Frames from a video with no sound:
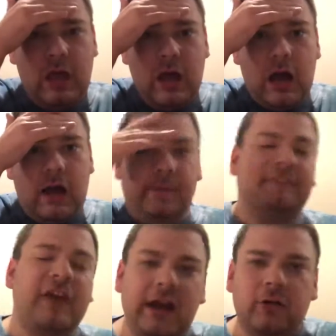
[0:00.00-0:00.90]
The
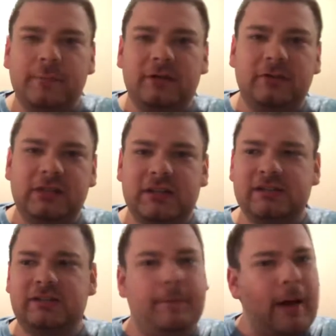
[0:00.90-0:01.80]
final ability
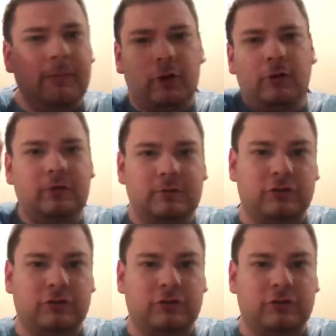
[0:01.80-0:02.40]
is the Bubble